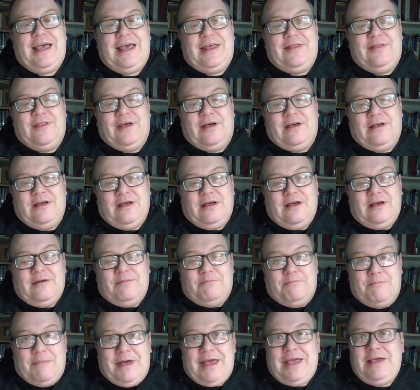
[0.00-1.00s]
in that
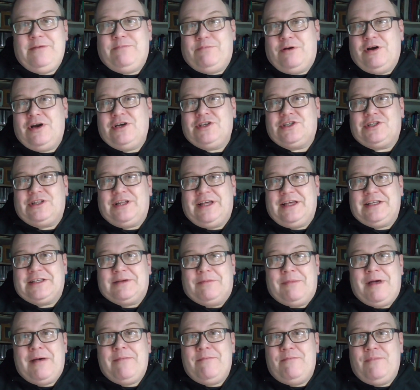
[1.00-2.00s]
me personally as
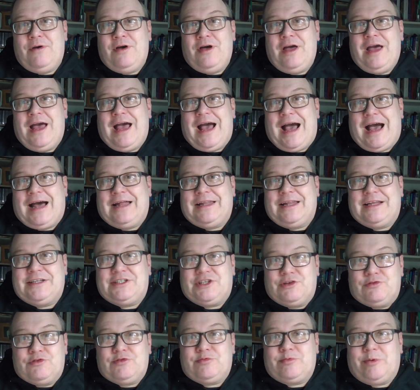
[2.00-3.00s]
a member and
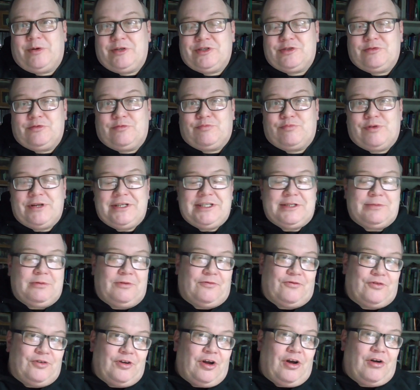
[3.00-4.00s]
as the responsible
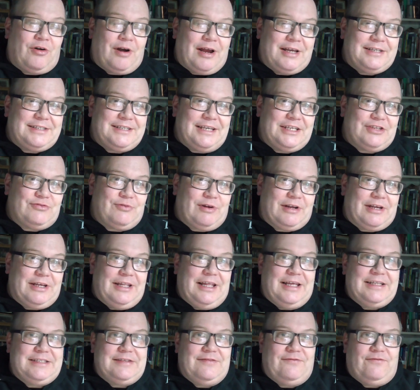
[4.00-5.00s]
principal for an RICS
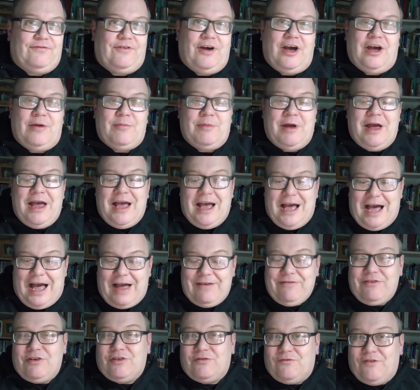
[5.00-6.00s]
regulated firm,
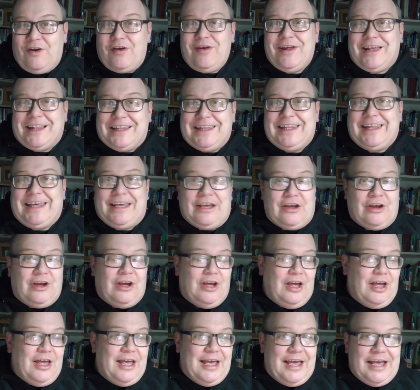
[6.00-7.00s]
I've got very clear
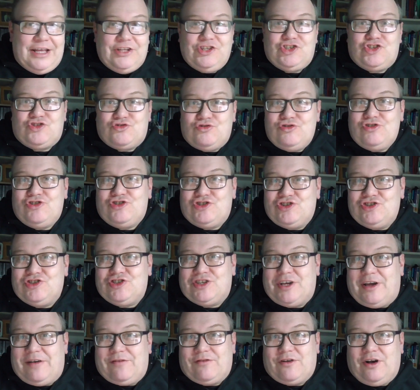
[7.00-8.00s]

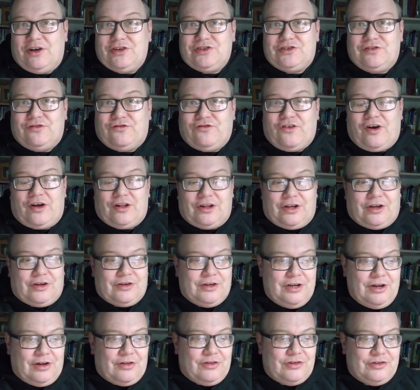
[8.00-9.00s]
instructions that I've got to follow.
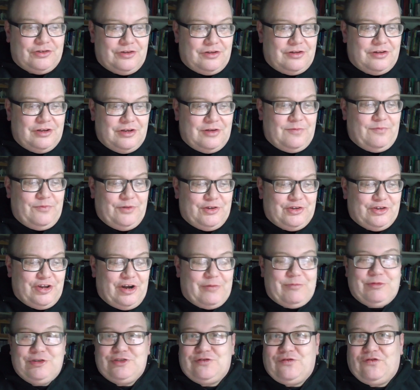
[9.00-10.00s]
You know, there's
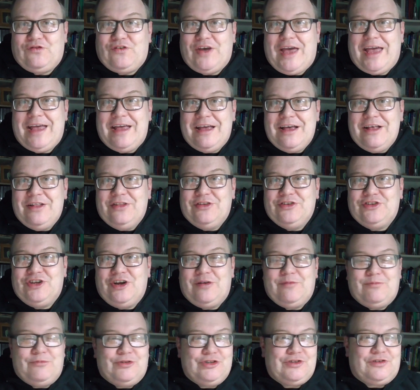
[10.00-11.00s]
not much
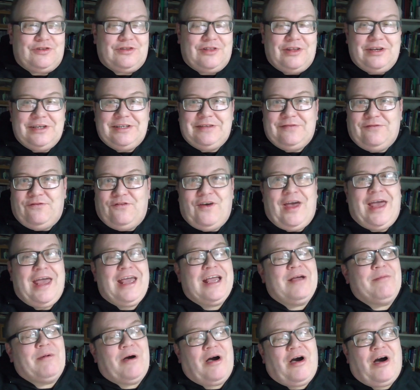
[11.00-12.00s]
that is
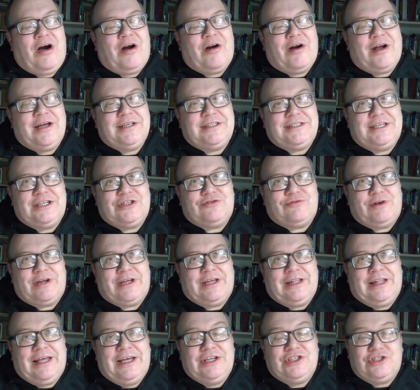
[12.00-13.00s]
vague about RICS
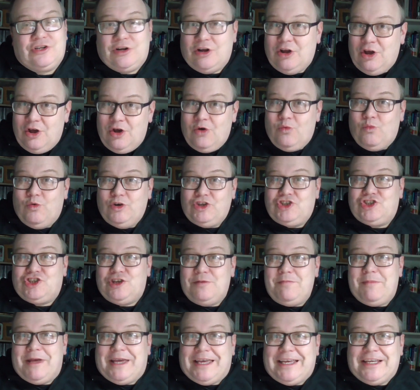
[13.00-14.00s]
regulation, which
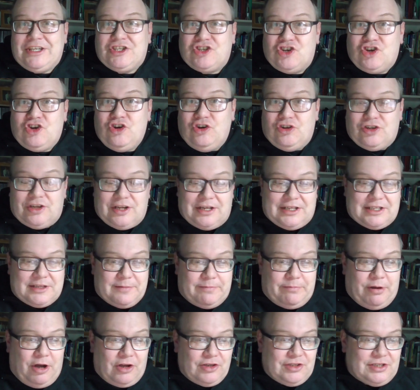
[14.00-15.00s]
to me is good and it's
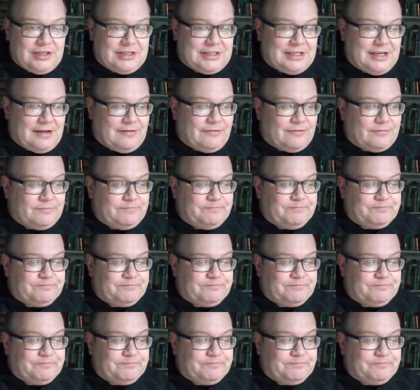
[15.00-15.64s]
a positive.